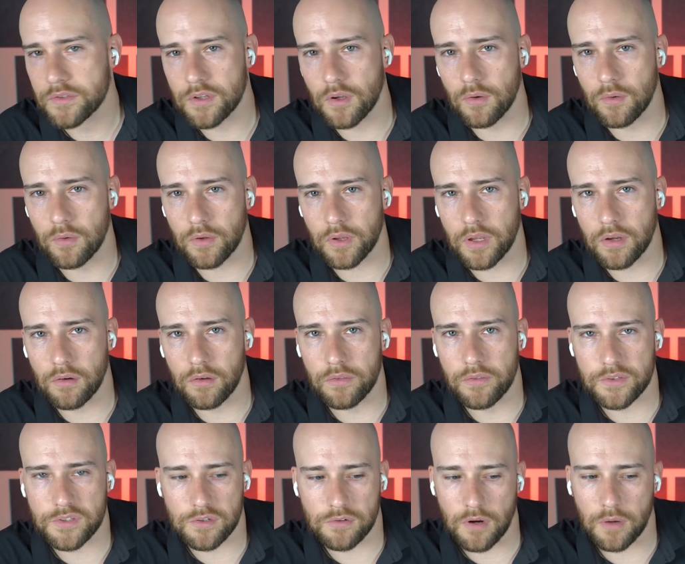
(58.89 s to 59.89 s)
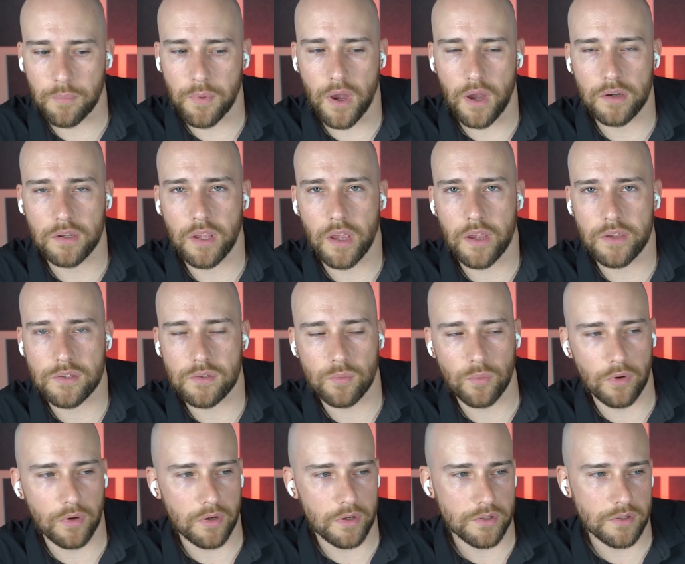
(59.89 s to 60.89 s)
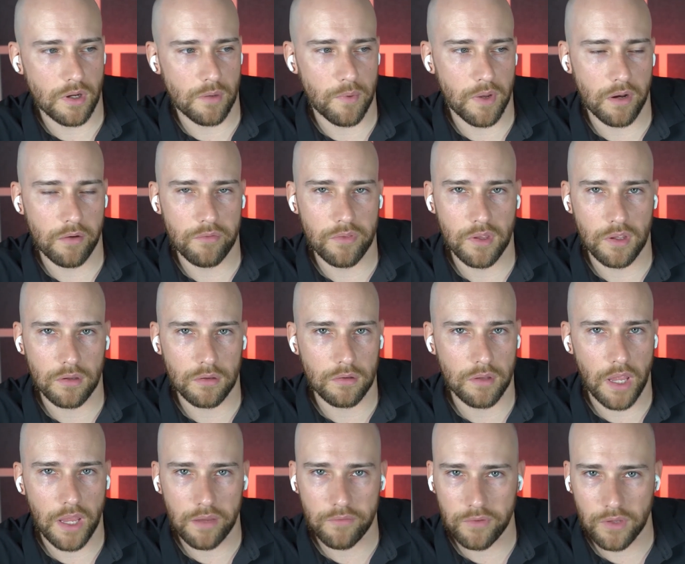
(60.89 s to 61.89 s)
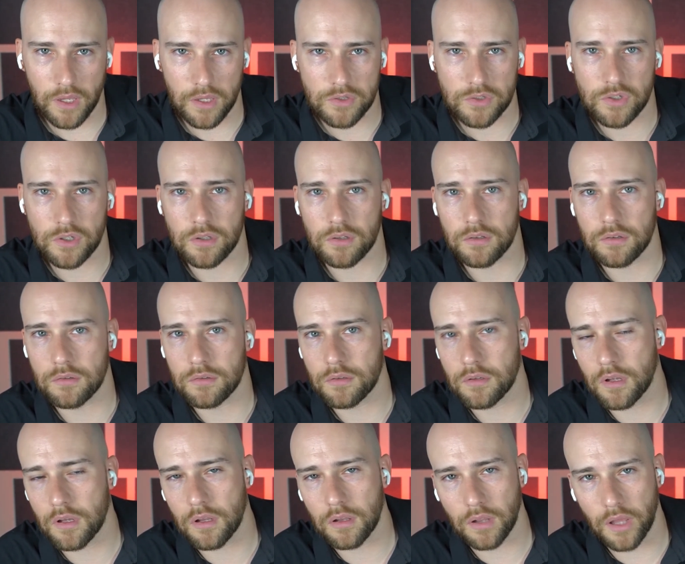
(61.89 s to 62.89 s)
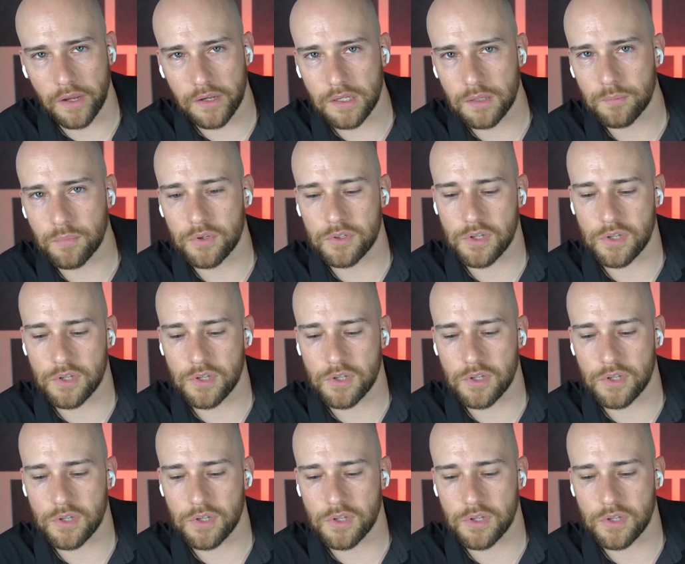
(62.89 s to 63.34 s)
So here on the Struck Podcast, we're going to talk about everything aviation, lightning